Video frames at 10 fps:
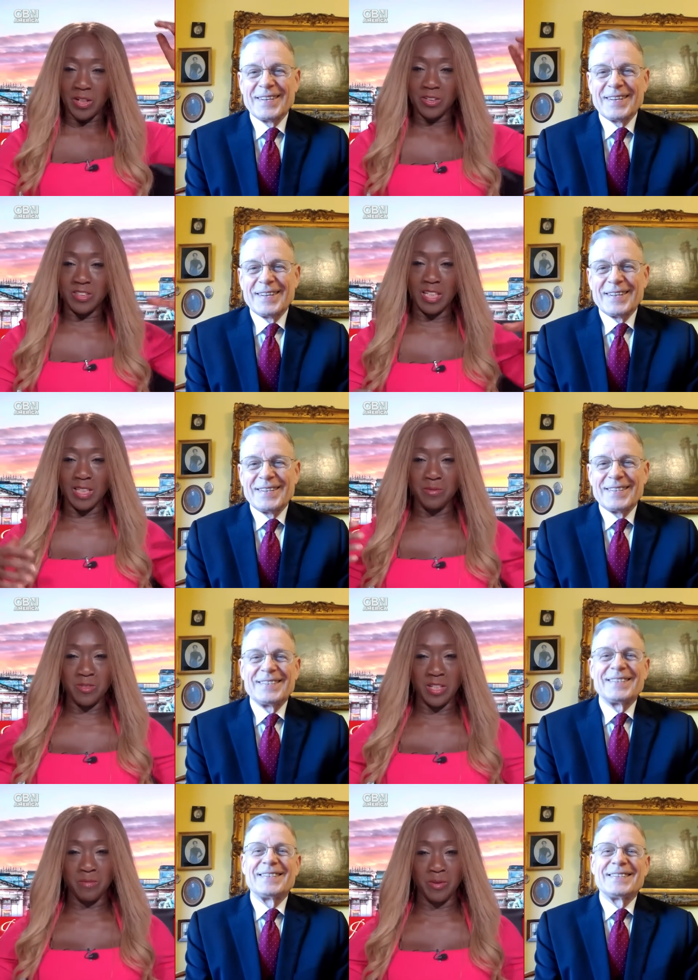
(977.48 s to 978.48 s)
Speaker 1: you could sit,
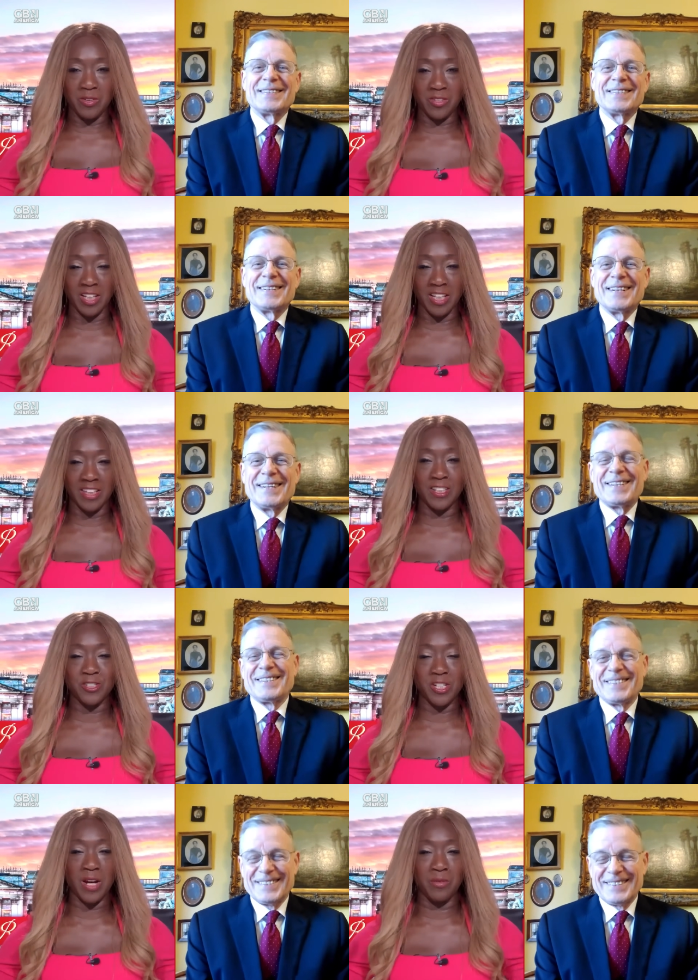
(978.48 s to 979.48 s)
see them both sitting in that
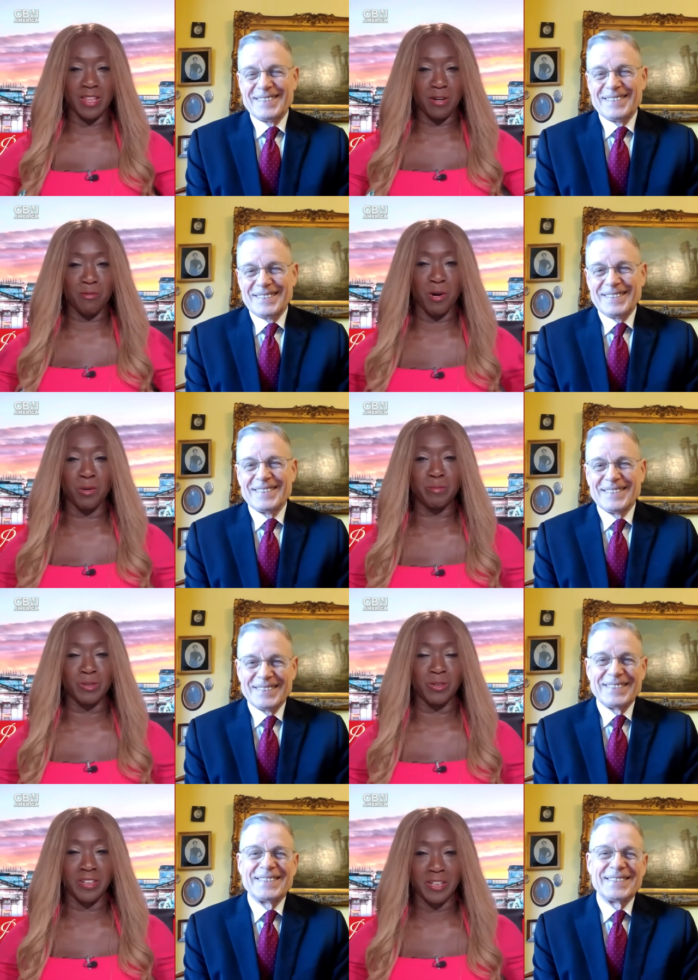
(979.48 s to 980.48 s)
chair with their robes
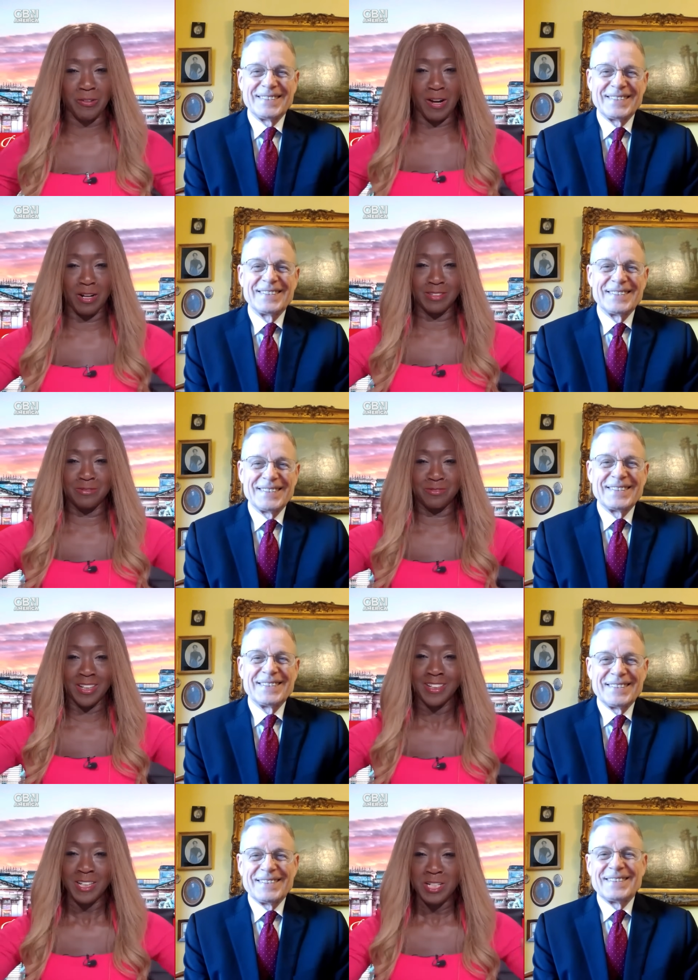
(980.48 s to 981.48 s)
on and the crowd in
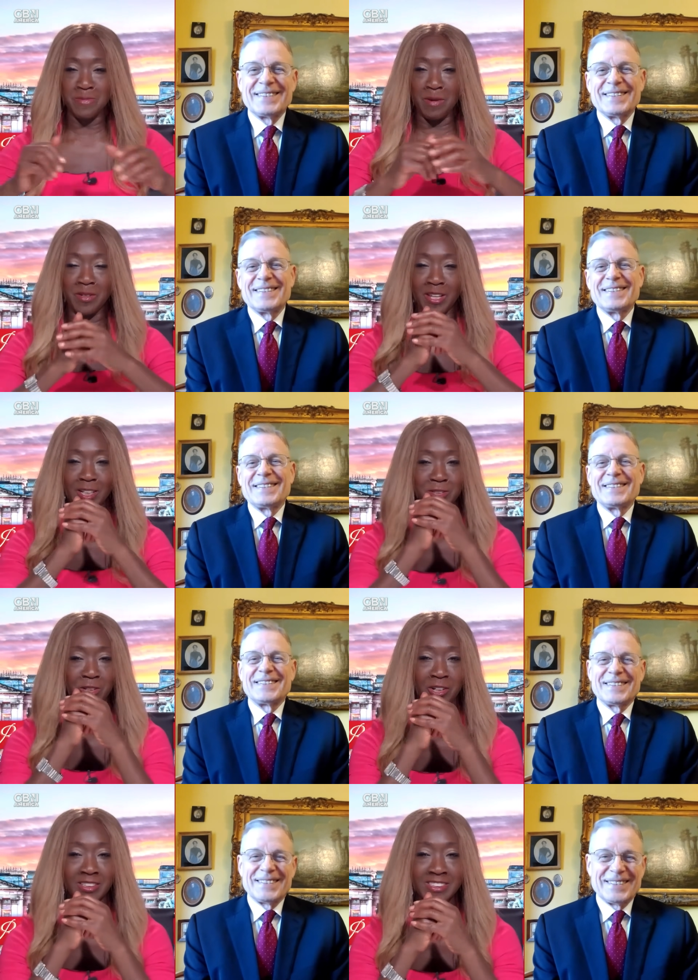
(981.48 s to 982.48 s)
front. Do you remember that
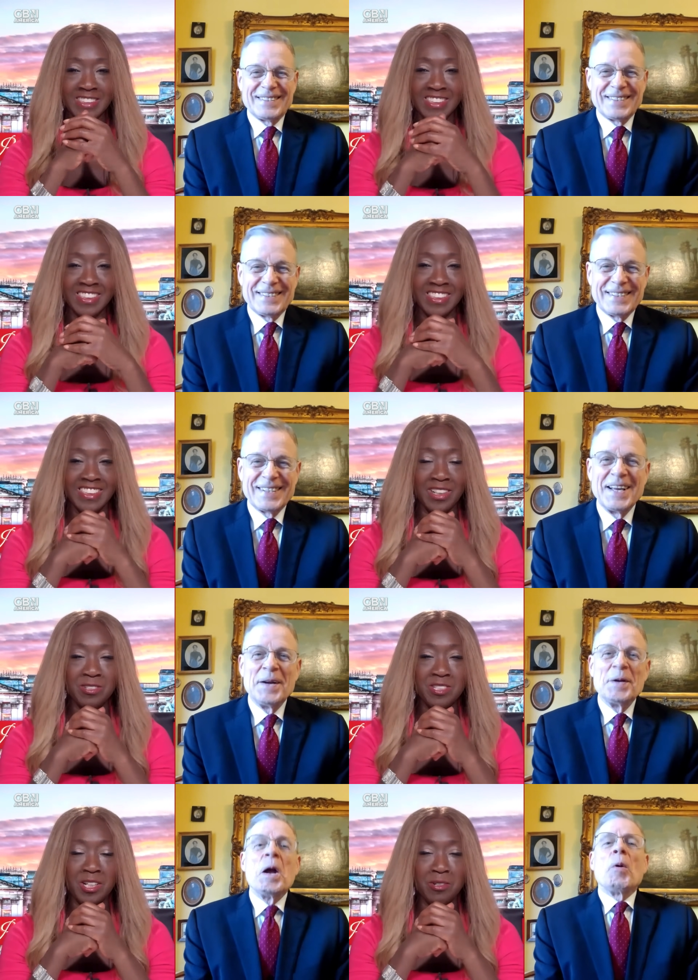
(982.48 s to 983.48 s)
shot? I
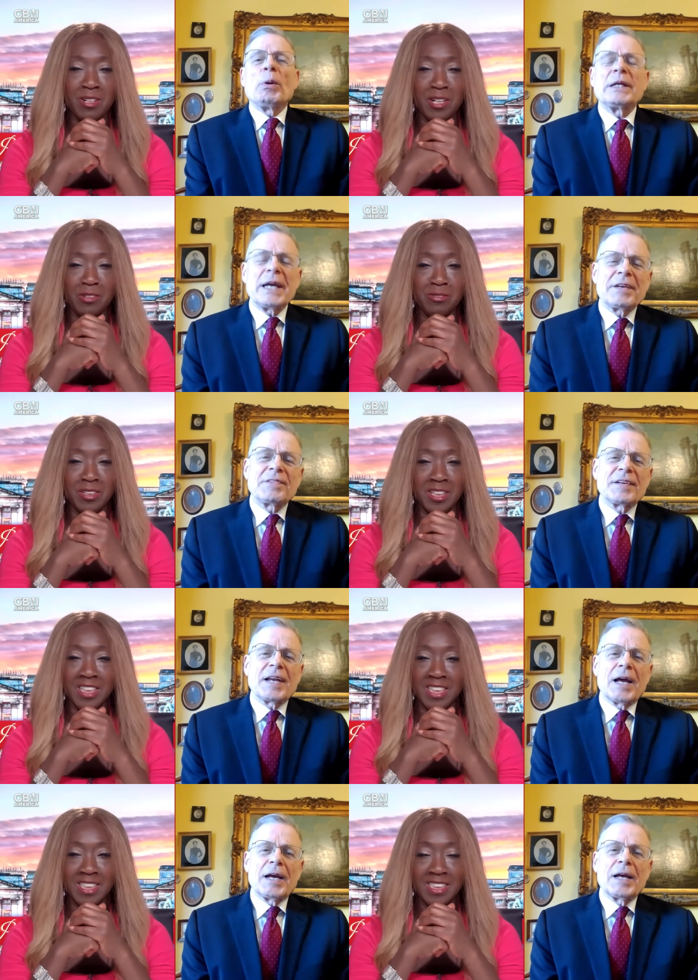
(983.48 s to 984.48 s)
was so
Speaker 2: well, lovely. Yes,
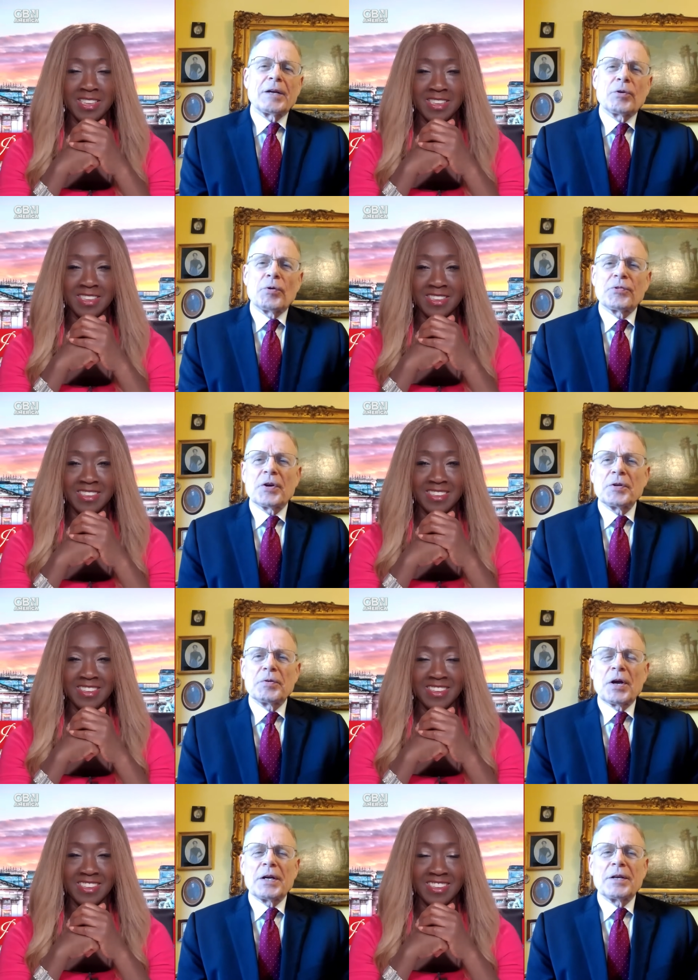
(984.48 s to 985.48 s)
and, and also,
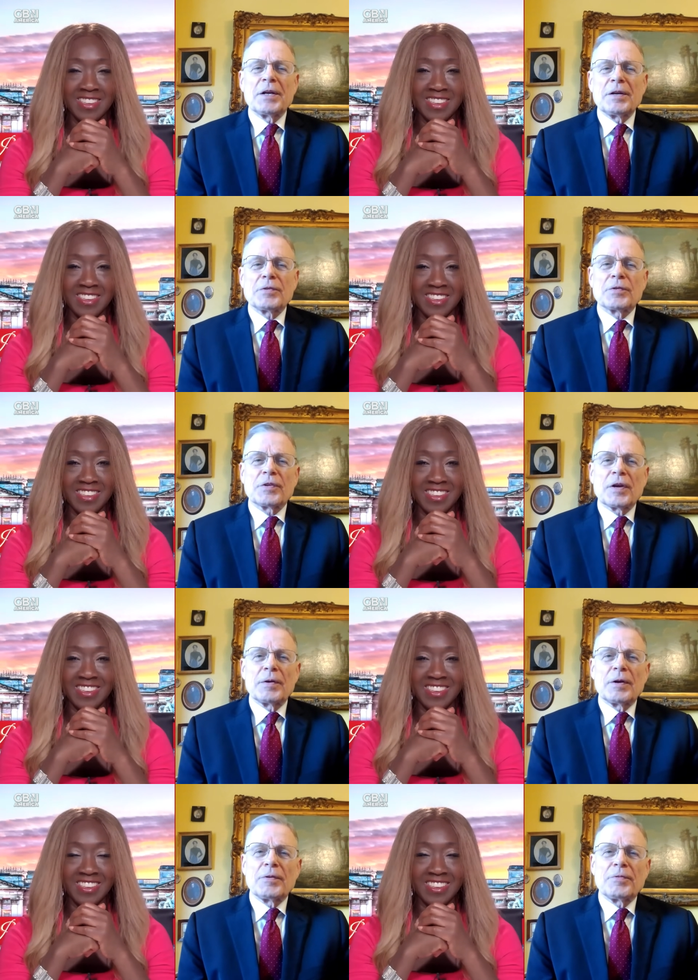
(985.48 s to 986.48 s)
you know, it, it's,
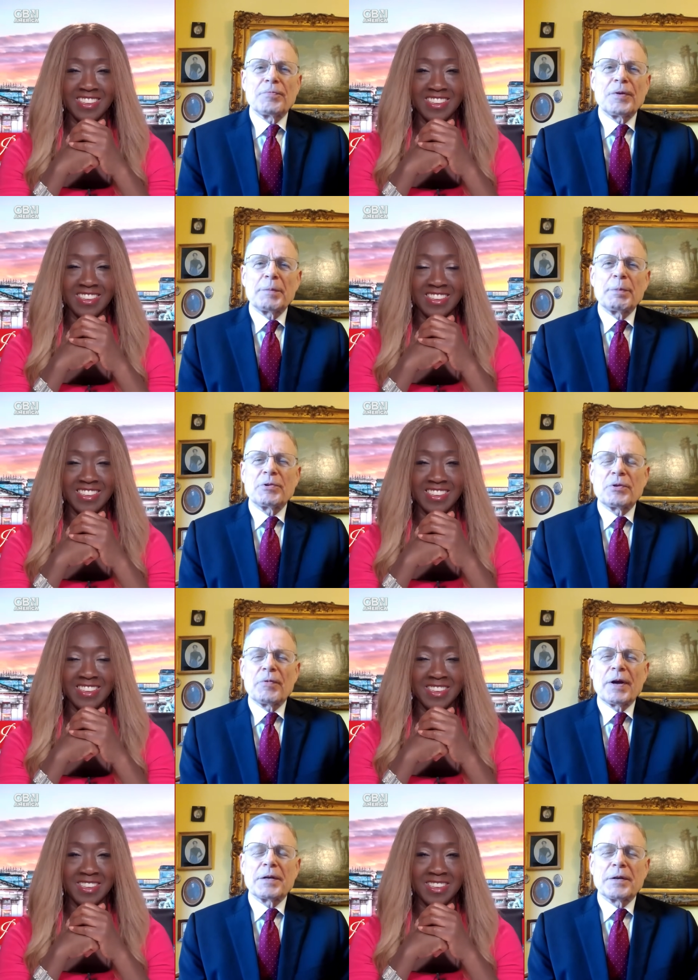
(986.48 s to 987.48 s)
it's very much,
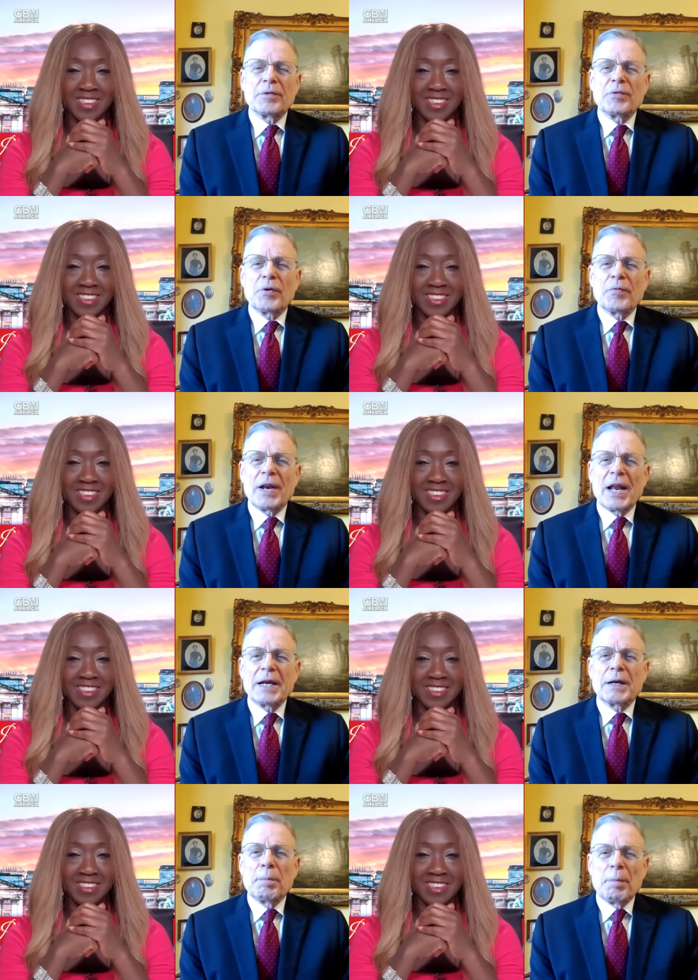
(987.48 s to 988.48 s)
you're right, the sort of
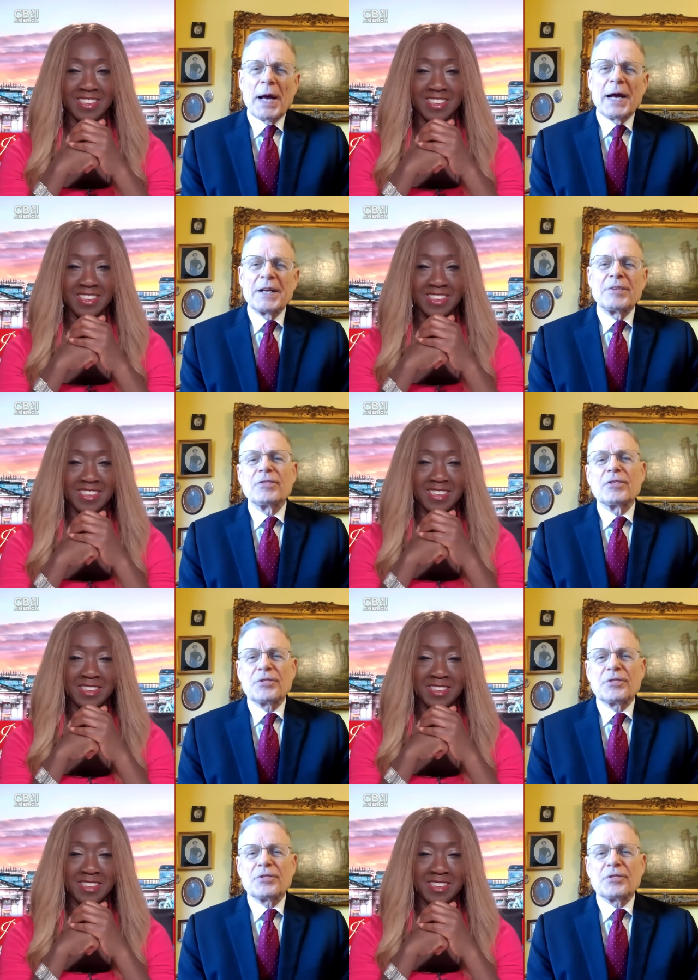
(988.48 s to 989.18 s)
like minds, a